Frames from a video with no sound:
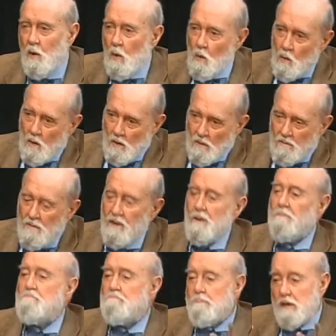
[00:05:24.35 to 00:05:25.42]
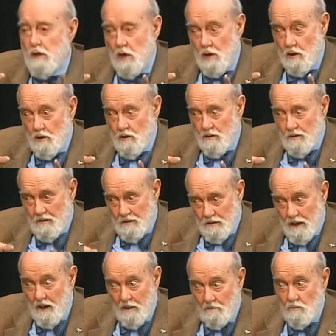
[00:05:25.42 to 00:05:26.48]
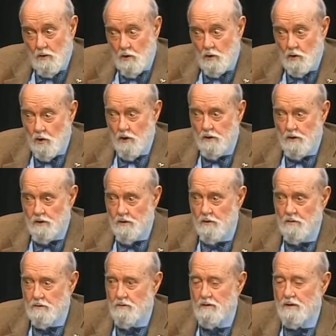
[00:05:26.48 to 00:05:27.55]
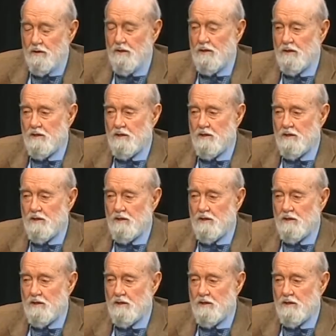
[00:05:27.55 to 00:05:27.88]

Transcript: will become good students,